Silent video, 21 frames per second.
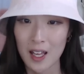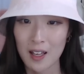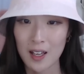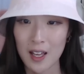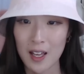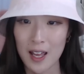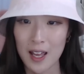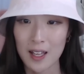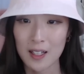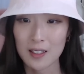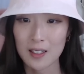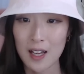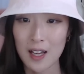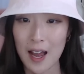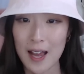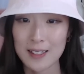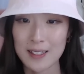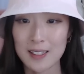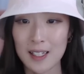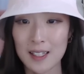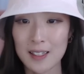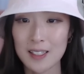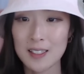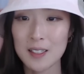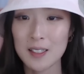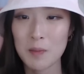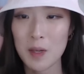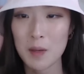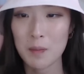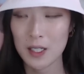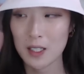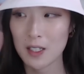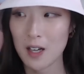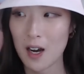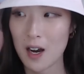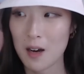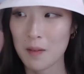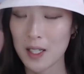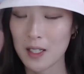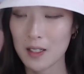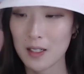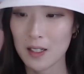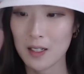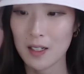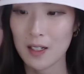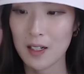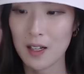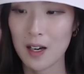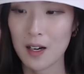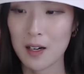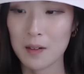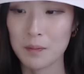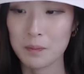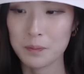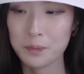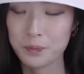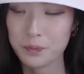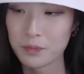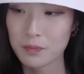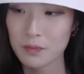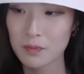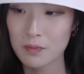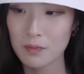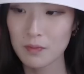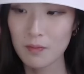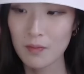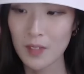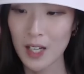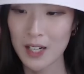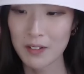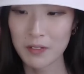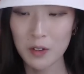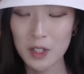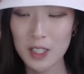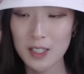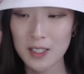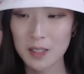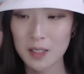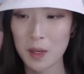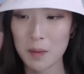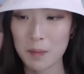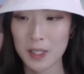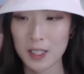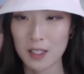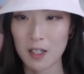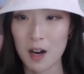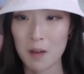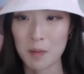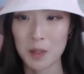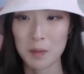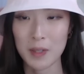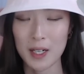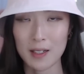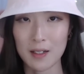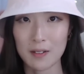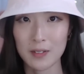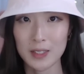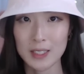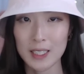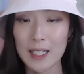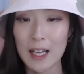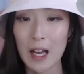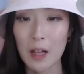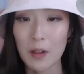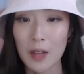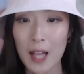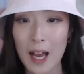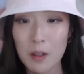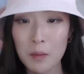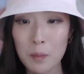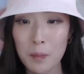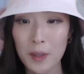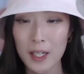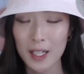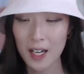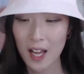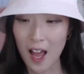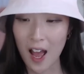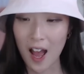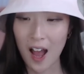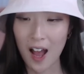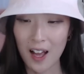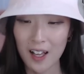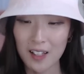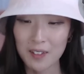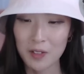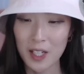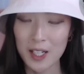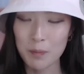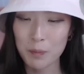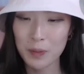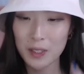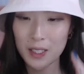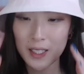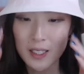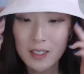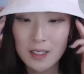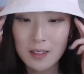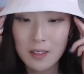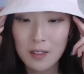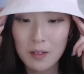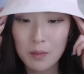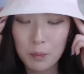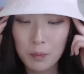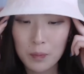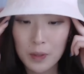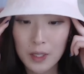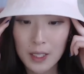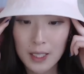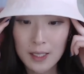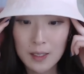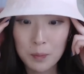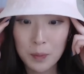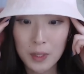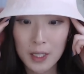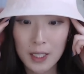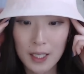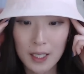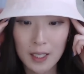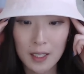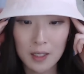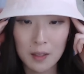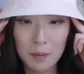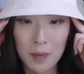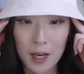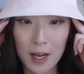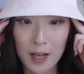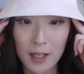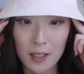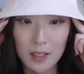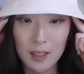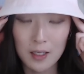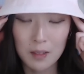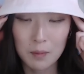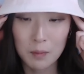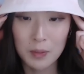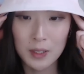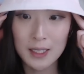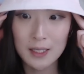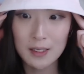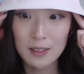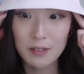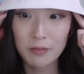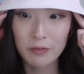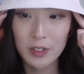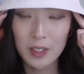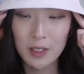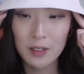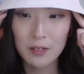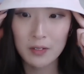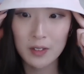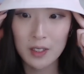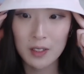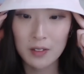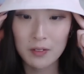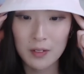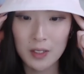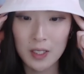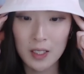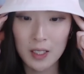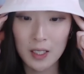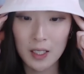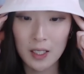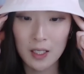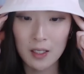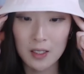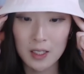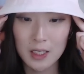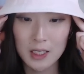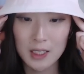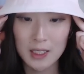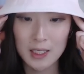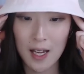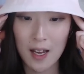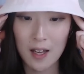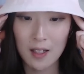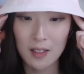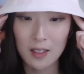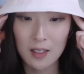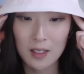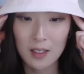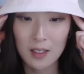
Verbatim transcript: And I said this in my pin comment. Um, I wrote this in my pin comment, but I never said it out loud. But like, please, please put it in your mind. Please really, really, really understand.